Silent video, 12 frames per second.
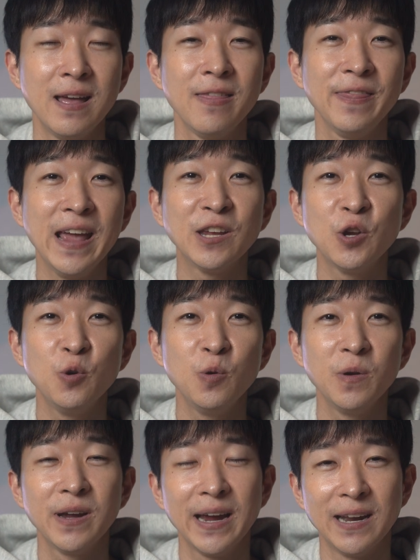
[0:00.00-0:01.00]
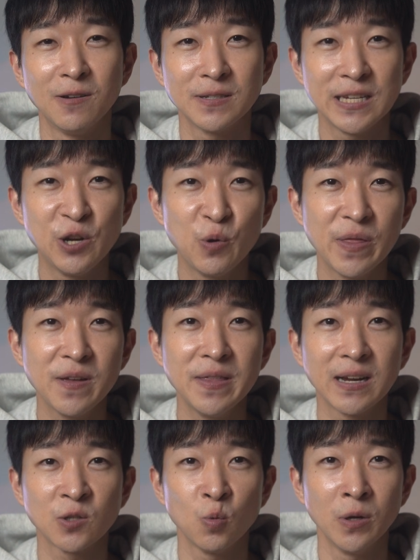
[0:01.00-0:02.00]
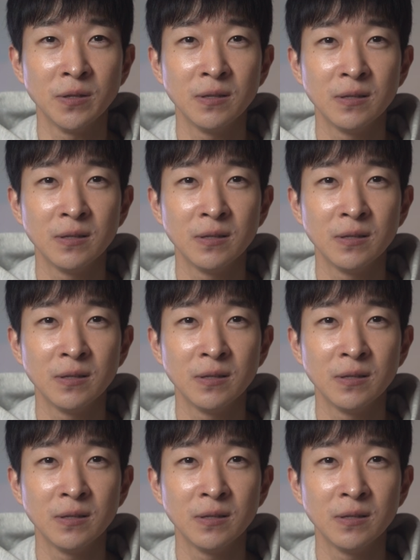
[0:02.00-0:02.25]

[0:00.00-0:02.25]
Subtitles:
Thank you, and I'll see you in the next one.